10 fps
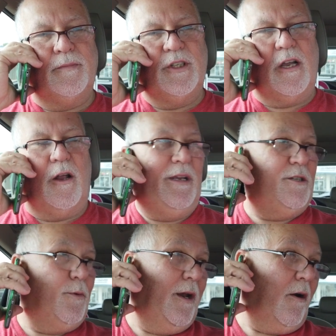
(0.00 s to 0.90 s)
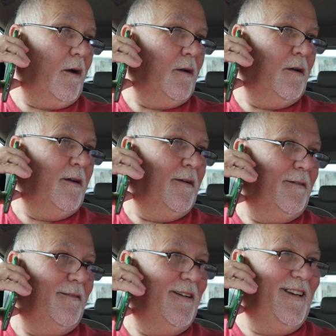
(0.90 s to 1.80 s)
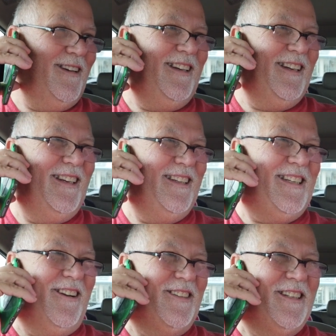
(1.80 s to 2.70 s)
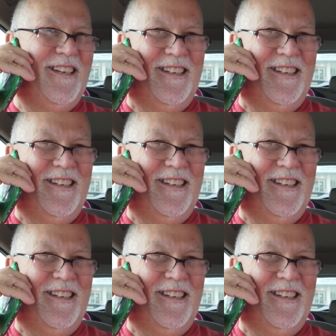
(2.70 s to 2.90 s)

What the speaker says: She called me sweetheart. She goes,